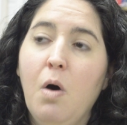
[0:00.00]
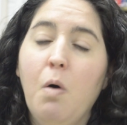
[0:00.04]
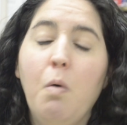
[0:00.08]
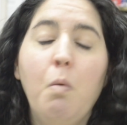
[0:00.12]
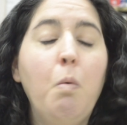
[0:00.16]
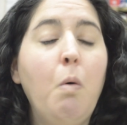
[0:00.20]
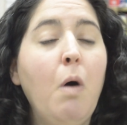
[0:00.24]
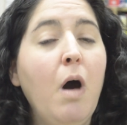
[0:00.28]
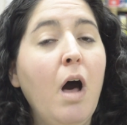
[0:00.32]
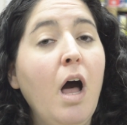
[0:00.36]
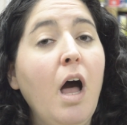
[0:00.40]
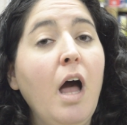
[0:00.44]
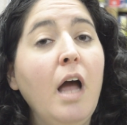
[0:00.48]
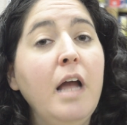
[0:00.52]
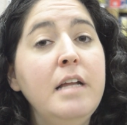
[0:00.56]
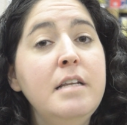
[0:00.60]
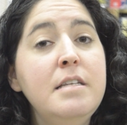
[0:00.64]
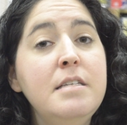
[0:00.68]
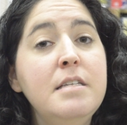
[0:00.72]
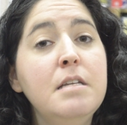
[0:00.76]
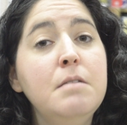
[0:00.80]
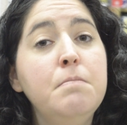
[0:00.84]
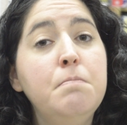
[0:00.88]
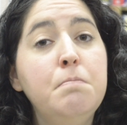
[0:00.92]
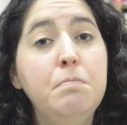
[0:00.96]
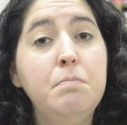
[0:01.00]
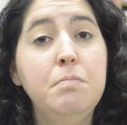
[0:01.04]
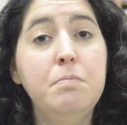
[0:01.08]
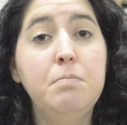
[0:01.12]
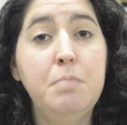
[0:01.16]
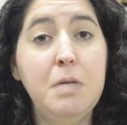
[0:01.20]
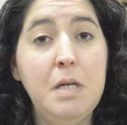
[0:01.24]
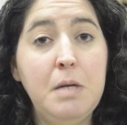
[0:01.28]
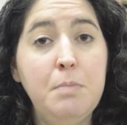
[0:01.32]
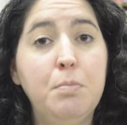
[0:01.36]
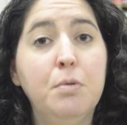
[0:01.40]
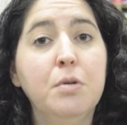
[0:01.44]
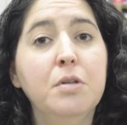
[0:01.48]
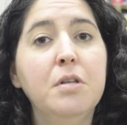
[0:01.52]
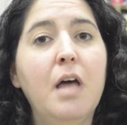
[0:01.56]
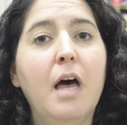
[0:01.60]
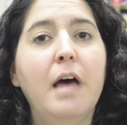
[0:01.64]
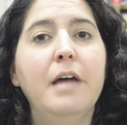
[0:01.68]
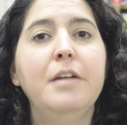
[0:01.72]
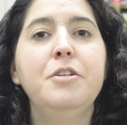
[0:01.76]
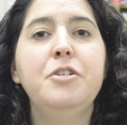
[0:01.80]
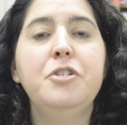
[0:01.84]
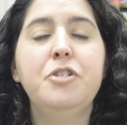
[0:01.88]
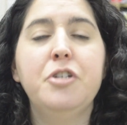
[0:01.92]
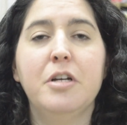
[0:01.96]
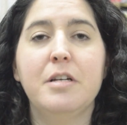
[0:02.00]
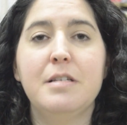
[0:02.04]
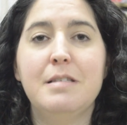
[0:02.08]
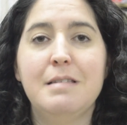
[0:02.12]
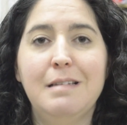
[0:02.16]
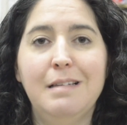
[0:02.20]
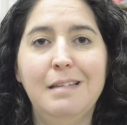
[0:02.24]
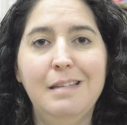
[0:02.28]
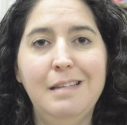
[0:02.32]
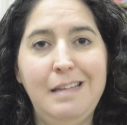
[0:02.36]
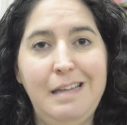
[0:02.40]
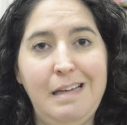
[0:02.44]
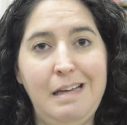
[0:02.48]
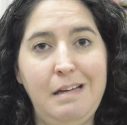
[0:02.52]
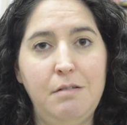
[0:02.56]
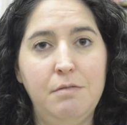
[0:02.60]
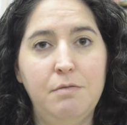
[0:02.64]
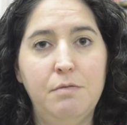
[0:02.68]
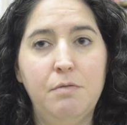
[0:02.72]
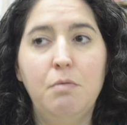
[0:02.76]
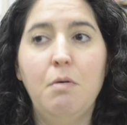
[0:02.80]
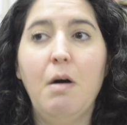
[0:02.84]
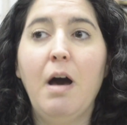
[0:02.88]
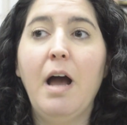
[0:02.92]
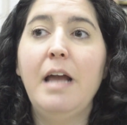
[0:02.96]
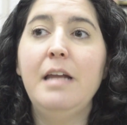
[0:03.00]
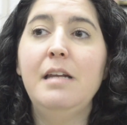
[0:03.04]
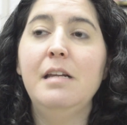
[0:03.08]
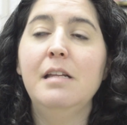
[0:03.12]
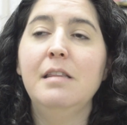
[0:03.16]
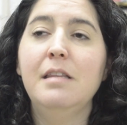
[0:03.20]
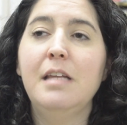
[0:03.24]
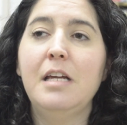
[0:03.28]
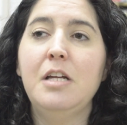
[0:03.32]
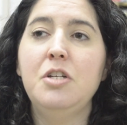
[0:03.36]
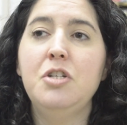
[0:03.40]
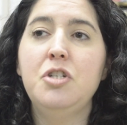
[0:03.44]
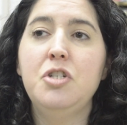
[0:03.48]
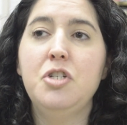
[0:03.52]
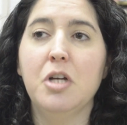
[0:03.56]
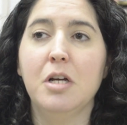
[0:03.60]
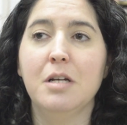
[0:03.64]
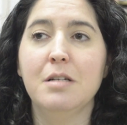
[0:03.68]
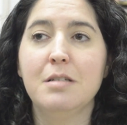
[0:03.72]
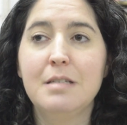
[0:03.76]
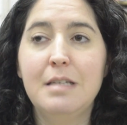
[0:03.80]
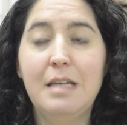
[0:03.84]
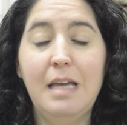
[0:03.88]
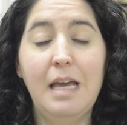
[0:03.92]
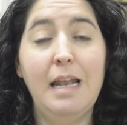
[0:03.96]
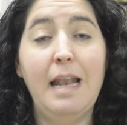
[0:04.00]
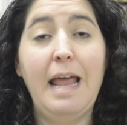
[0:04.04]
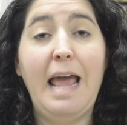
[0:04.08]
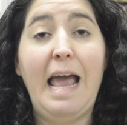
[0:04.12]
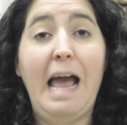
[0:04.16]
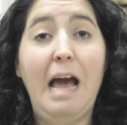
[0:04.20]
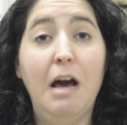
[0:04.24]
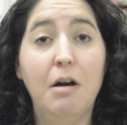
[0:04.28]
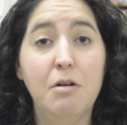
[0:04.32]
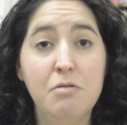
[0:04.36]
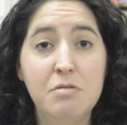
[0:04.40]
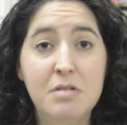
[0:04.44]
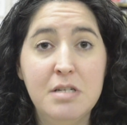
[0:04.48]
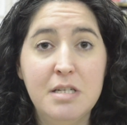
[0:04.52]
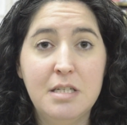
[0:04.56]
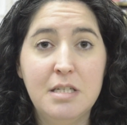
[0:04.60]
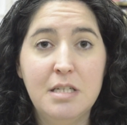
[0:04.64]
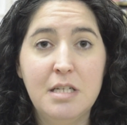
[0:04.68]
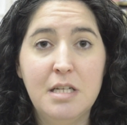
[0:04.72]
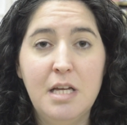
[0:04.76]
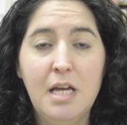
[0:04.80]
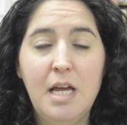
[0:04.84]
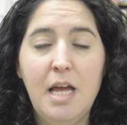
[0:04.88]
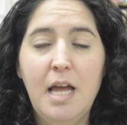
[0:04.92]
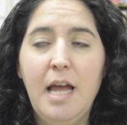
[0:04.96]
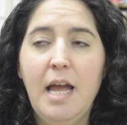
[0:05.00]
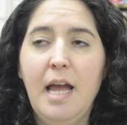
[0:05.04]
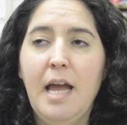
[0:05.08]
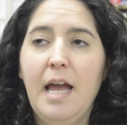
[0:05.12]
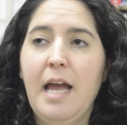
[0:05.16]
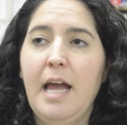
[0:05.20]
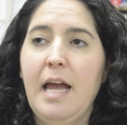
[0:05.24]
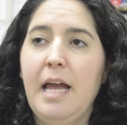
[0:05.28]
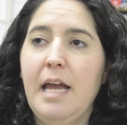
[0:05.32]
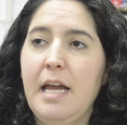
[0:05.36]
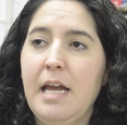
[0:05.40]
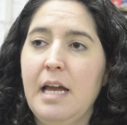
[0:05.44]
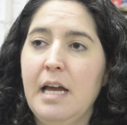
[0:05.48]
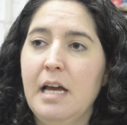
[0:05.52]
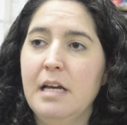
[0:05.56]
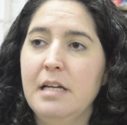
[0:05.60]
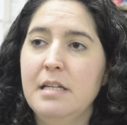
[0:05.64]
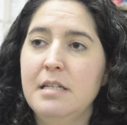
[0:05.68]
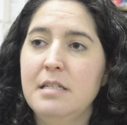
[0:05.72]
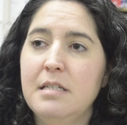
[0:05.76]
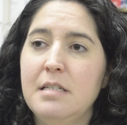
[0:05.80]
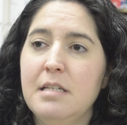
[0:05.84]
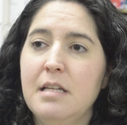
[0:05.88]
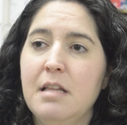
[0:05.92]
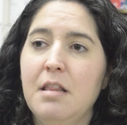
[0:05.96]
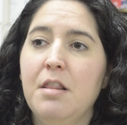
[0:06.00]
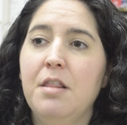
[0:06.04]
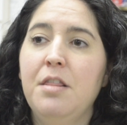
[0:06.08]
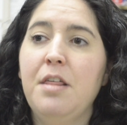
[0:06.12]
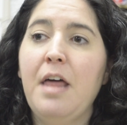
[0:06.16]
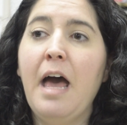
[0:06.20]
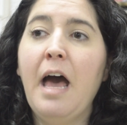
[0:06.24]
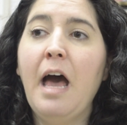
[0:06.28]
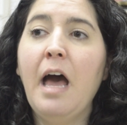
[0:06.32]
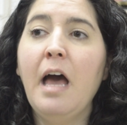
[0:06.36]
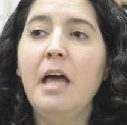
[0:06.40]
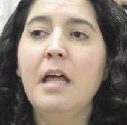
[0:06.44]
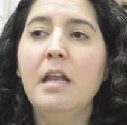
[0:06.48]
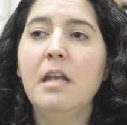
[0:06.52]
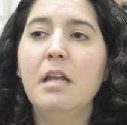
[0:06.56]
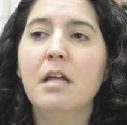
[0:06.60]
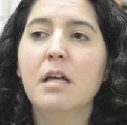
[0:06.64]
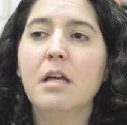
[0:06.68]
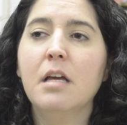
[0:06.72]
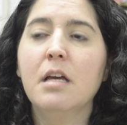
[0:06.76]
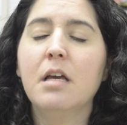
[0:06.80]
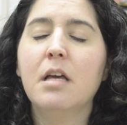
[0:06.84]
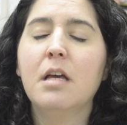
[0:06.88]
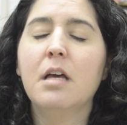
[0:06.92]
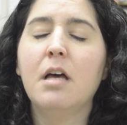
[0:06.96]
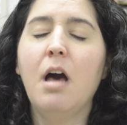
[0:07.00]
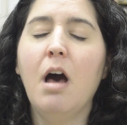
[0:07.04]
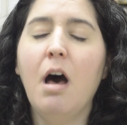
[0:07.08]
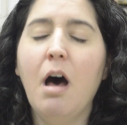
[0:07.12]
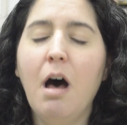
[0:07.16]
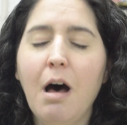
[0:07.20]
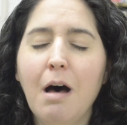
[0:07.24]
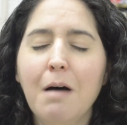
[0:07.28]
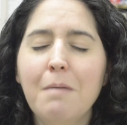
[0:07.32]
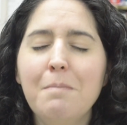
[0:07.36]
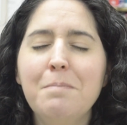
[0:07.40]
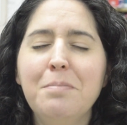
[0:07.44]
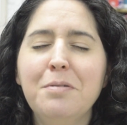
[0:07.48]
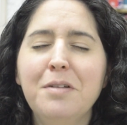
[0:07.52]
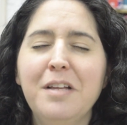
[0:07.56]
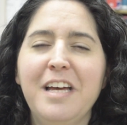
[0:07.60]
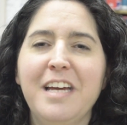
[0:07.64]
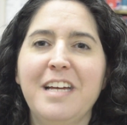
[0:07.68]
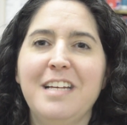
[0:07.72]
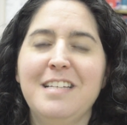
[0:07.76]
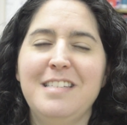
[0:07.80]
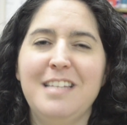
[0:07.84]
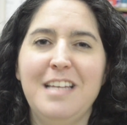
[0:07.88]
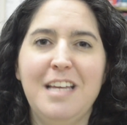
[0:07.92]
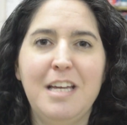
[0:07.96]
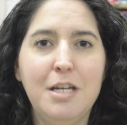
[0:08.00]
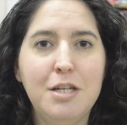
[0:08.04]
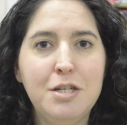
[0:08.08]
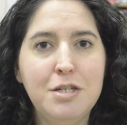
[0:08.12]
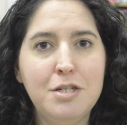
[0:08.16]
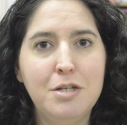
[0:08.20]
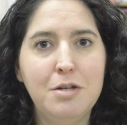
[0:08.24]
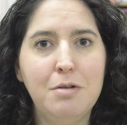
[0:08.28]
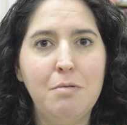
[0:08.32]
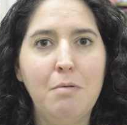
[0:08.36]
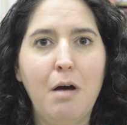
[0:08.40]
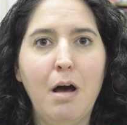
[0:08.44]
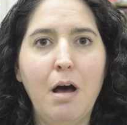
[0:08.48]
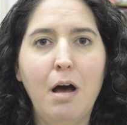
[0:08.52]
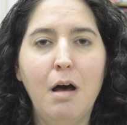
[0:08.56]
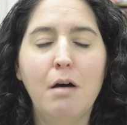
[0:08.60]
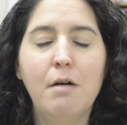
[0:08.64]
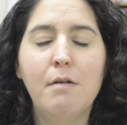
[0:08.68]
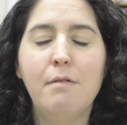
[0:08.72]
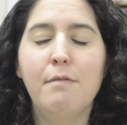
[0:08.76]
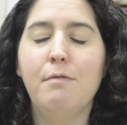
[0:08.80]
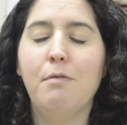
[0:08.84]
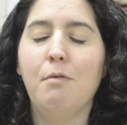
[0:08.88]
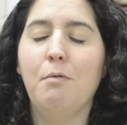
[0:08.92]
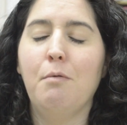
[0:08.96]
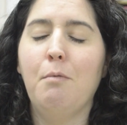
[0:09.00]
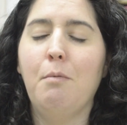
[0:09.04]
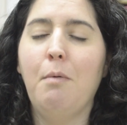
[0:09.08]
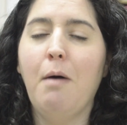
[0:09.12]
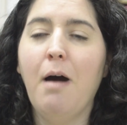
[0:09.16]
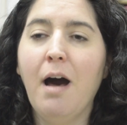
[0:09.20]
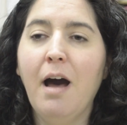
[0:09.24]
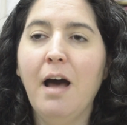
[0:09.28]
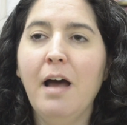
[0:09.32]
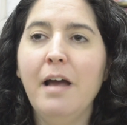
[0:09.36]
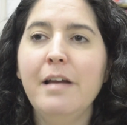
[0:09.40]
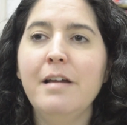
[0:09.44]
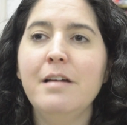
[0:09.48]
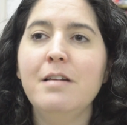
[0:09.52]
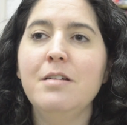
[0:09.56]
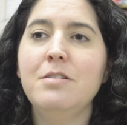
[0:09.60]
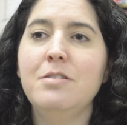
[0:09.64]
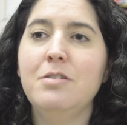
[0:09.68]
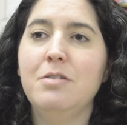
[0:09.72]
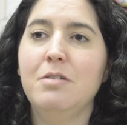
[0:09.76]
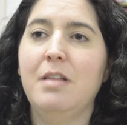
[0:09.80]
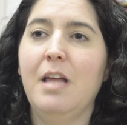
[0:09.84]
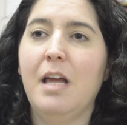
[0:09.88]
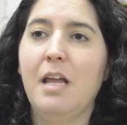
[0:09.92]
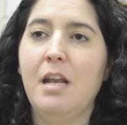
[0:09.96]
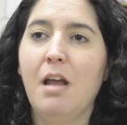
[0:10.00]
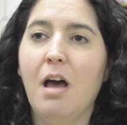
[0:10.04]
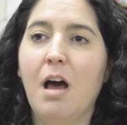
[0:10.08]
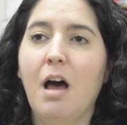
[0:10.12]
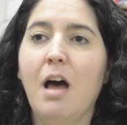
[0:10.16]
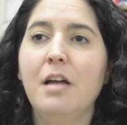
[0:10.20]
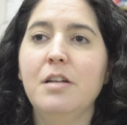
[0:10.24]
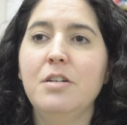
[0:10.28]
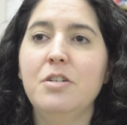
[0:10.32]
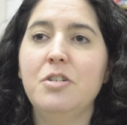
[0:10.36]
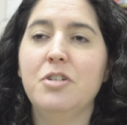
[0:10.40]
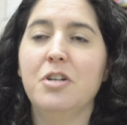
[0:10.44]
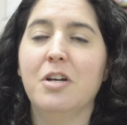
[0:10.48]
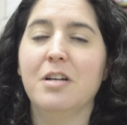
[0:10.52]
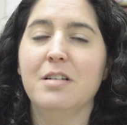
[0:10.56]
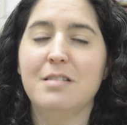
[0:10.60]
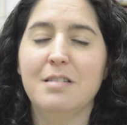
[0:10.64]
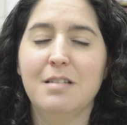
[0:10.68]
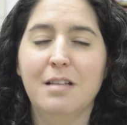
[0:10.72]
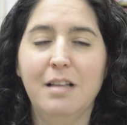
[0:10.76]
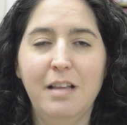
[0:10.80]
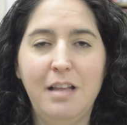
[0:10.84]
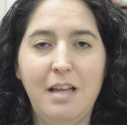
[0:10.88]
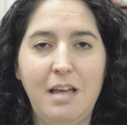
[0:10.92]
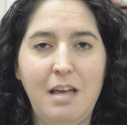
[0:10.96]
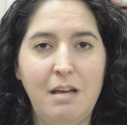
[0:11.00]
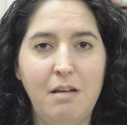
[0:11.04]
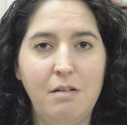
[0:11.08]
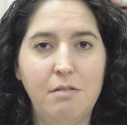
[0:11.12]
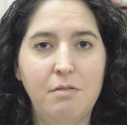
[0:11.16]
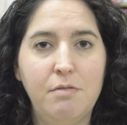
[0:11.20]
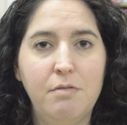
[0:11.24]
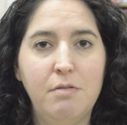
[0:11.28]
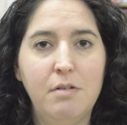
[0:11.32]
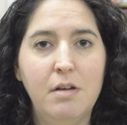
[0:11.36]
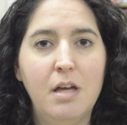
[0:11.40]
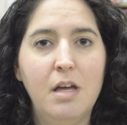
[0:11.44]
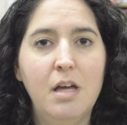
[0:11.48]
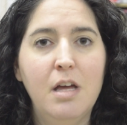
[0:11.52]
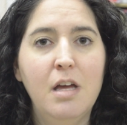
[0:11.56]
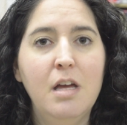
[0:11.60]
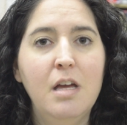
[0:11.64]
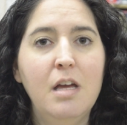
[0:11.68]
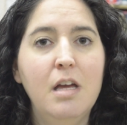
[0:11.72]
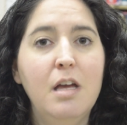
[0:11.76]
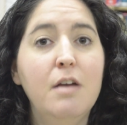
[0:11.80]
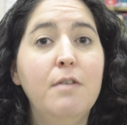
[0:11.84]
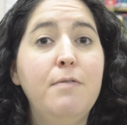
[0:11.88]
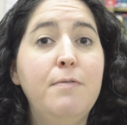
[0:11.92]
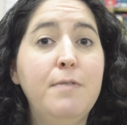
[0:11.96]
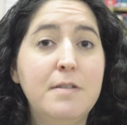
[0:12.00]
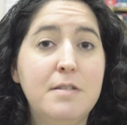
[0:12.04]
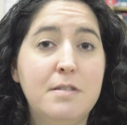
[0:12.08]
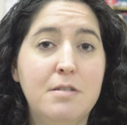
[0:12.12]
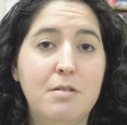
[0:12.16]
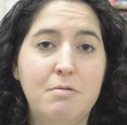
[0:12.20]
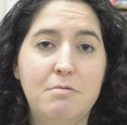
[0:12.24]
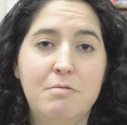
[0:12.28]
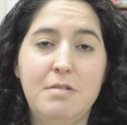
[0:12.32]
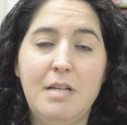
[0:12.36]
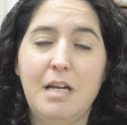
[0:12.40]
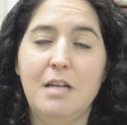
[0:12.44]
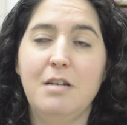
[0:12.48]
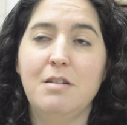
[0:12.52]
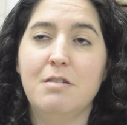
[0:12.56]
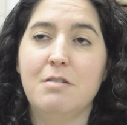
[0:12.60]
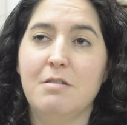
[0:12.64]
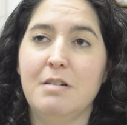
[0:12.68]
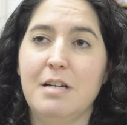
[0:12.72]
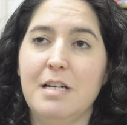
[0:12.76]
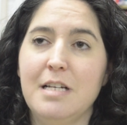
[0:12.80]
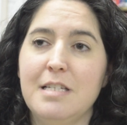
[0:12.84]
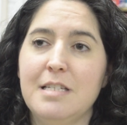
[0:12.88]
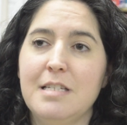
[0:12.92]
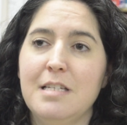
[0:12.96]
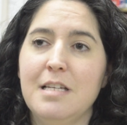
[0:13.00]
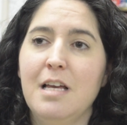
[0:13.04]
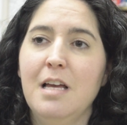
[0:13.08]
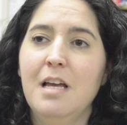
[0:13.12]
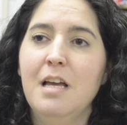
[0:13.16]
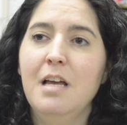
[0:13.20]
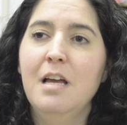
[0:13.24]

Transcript: why did people not just leave? Why didn't they just get out? And that complex issue of why do they not just leave if it's so dangerous,